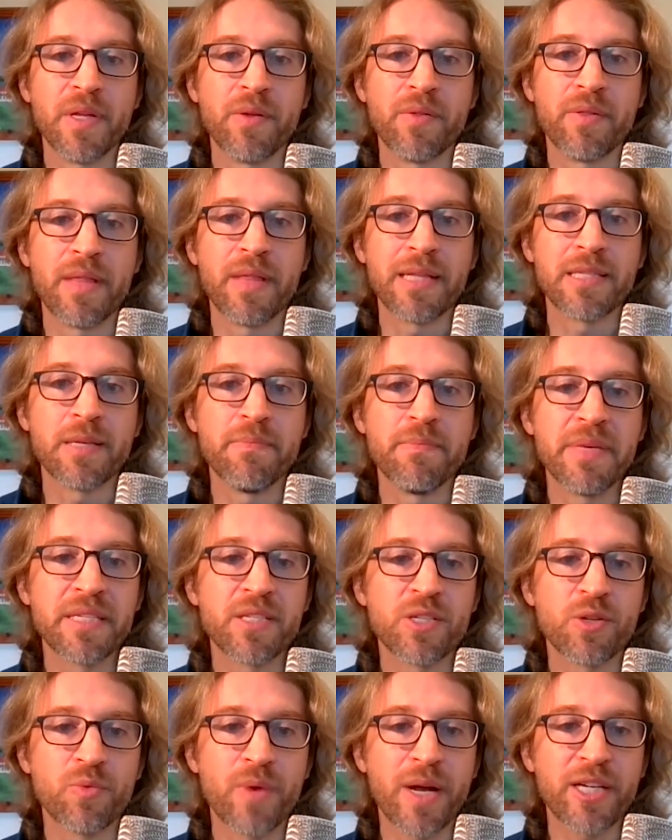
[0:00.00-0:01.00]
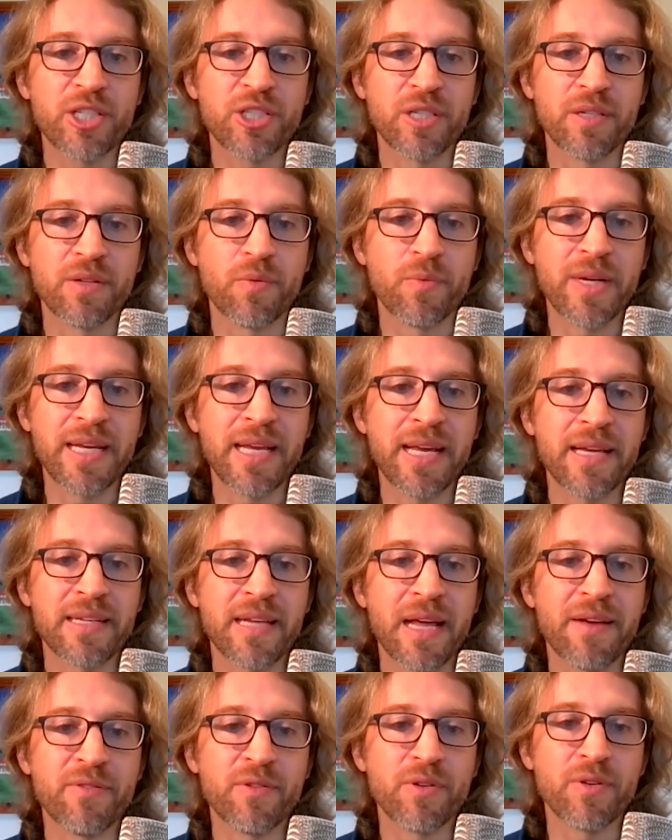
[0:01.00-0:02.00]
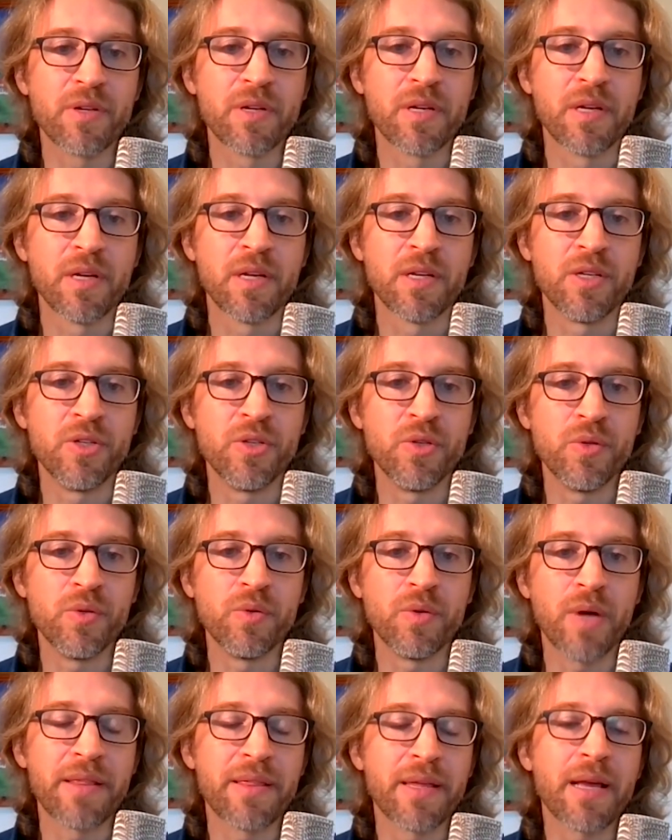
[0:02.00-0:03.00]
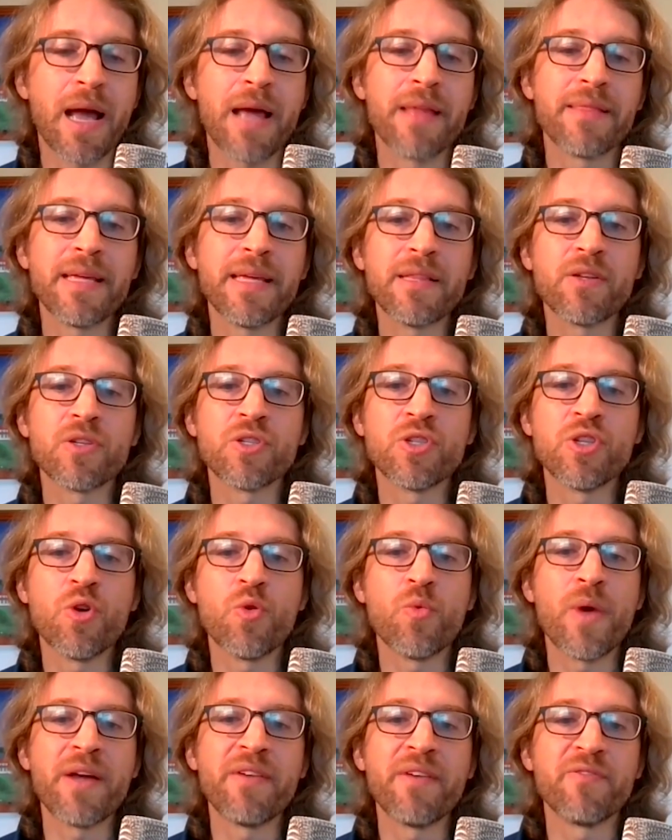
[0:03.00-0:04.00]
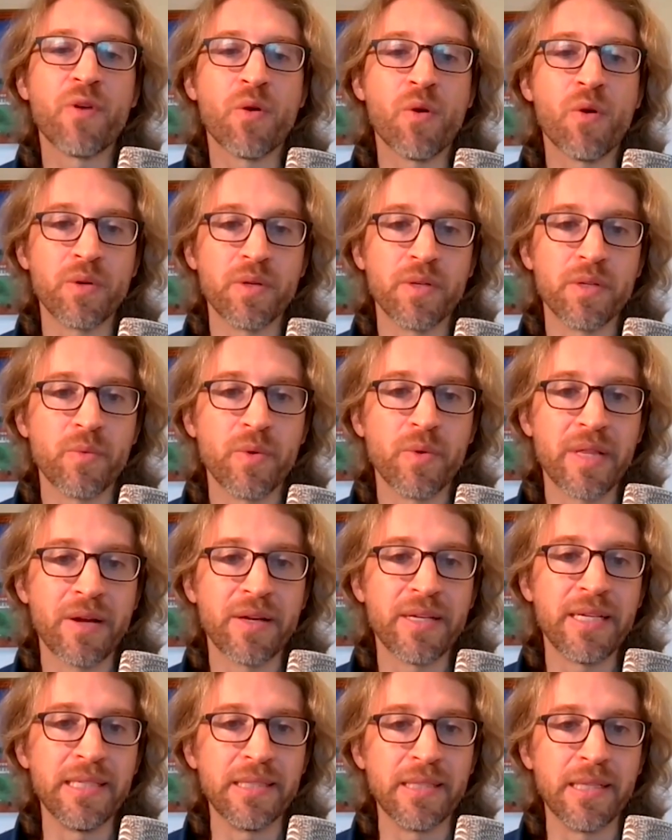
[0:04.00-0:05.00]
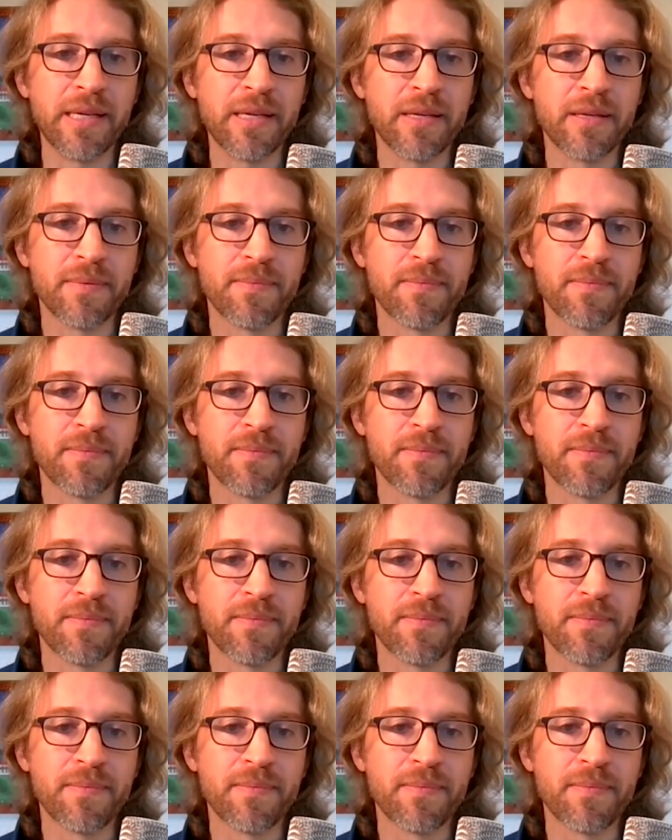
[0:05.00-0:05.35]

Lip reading: that's a misdirection. We can't ever do. I think there's no way forward without healing,